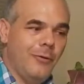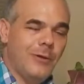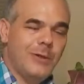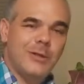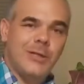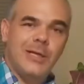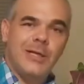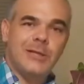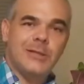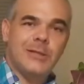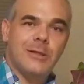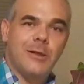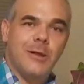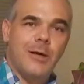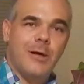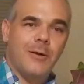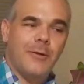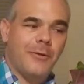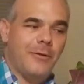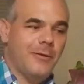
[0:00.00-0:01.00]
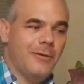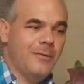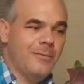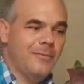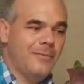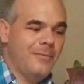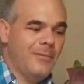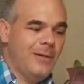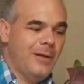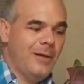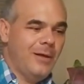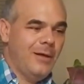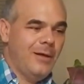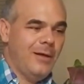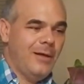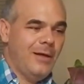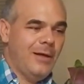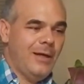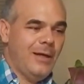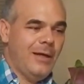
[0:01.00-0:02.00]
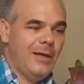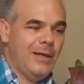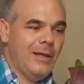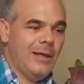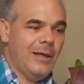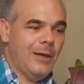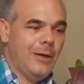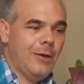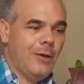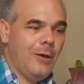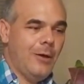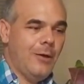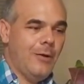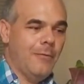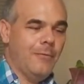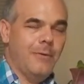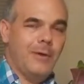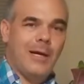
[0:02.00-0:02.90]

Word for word: the cheesecloth and let it go.